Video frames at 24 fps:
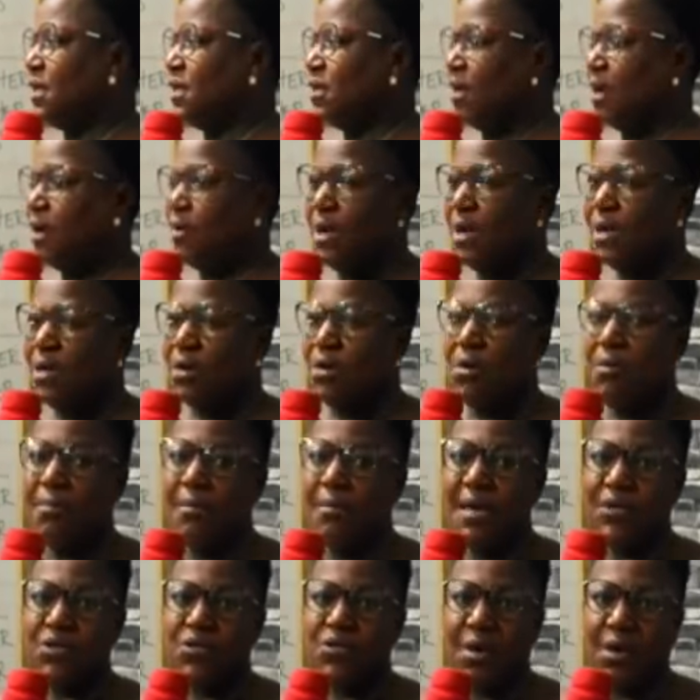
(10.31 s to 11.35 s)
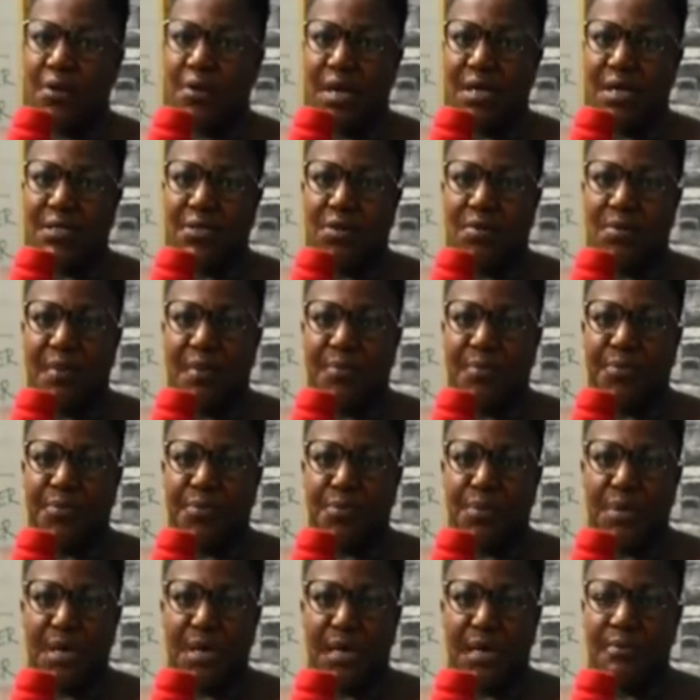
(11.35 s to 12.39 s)
You are welcome back to our normal
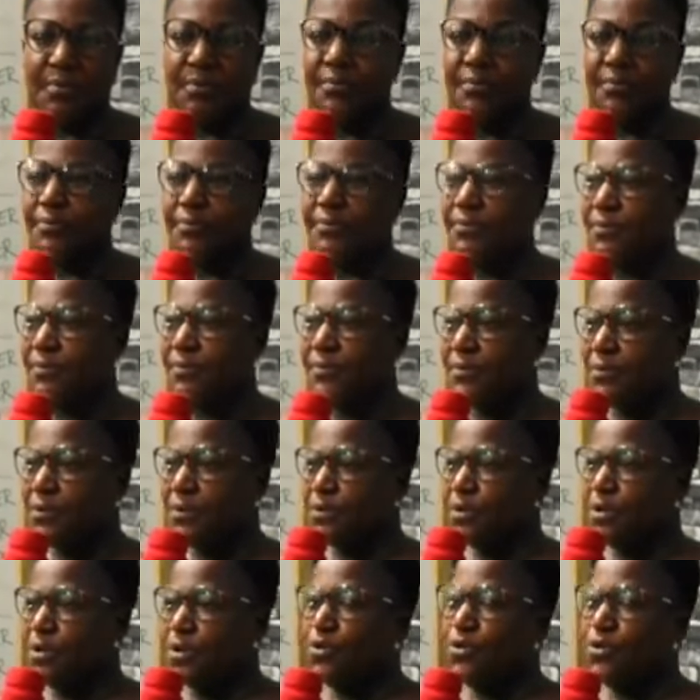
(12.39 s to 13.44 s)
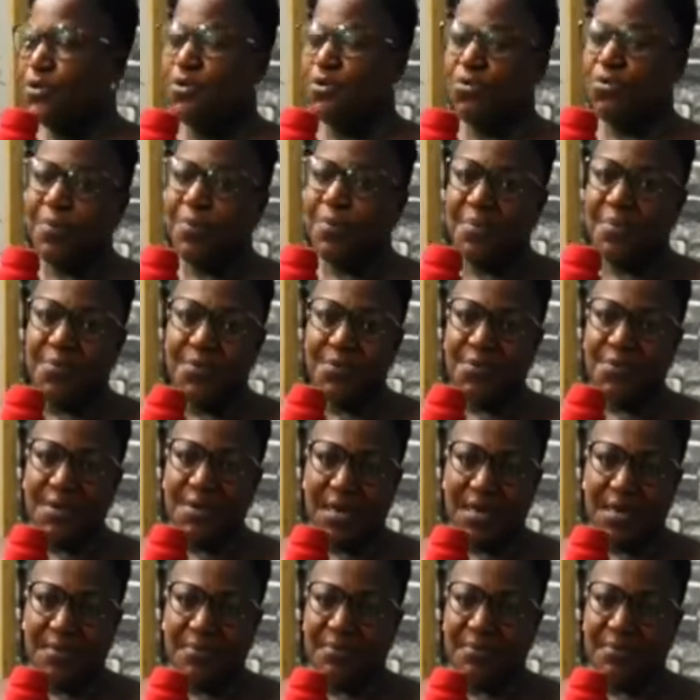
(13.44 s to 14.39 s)
program, your Yoruba program.